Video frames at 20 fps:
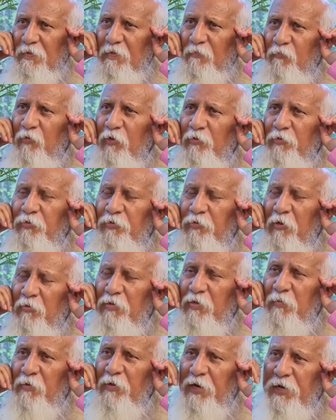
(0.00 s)
If you are
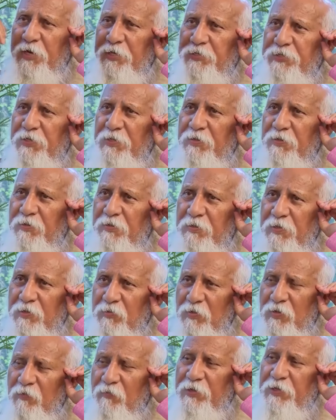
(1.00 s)
talking about addiction, there
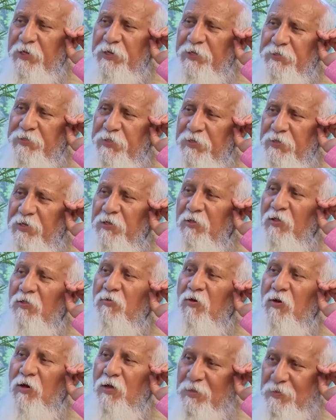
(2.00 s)
is only one addiction, that is
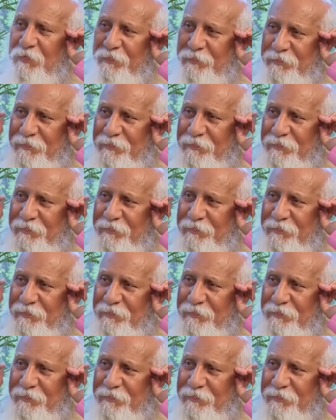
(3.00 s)
alcohol